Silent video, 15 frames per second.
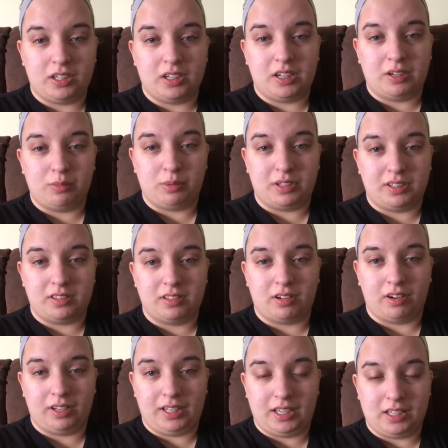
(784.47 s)
good with
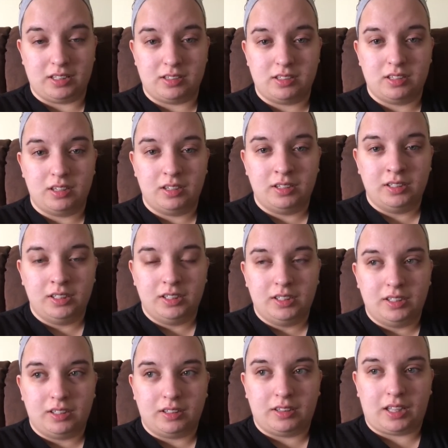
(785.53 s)
our kids.
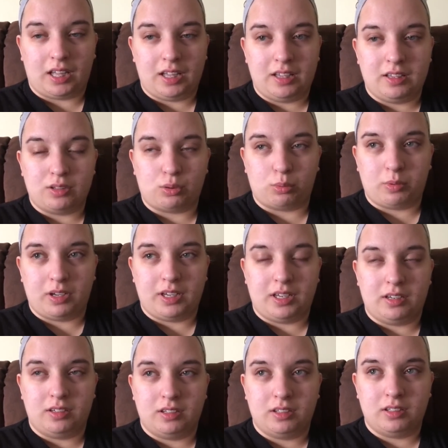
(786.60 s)
That is
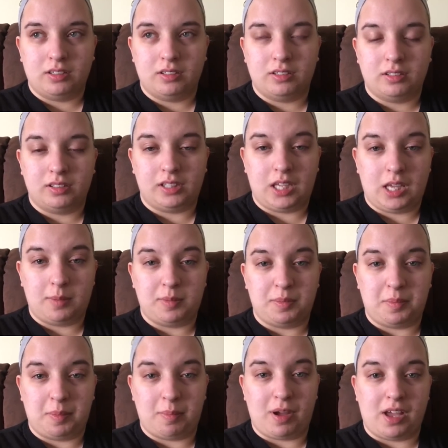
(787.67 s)
what keeps
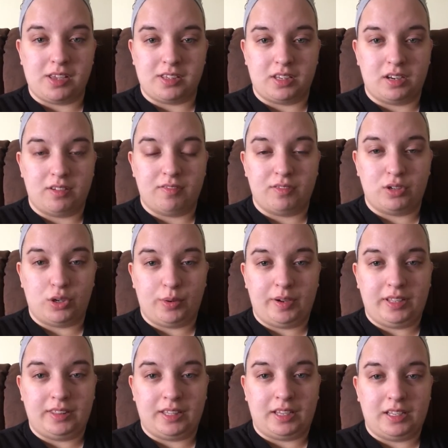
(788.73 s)
me positive,
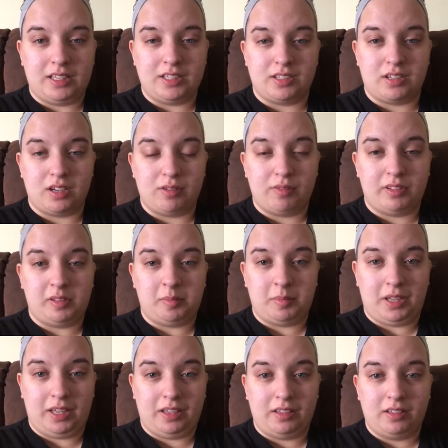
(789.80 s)
knowing that he's good with
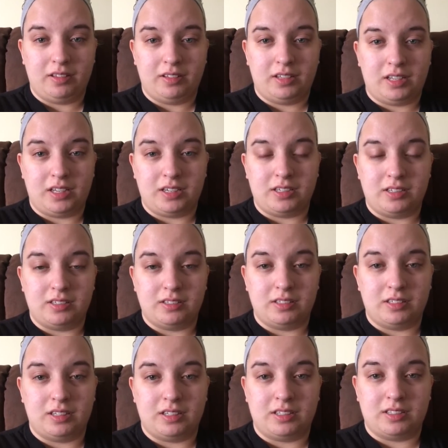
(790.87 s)
me. He
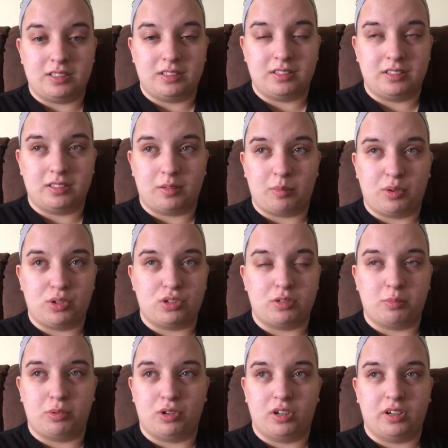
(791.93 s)
is the most
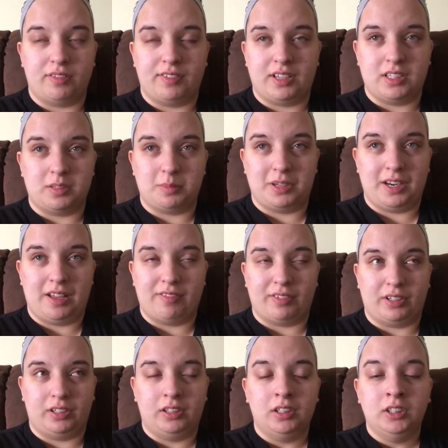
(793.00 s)
supportive husband
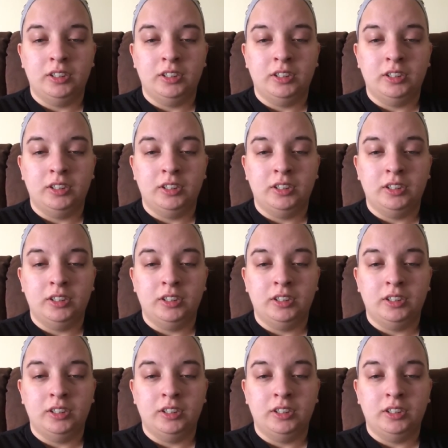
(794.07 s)
ever,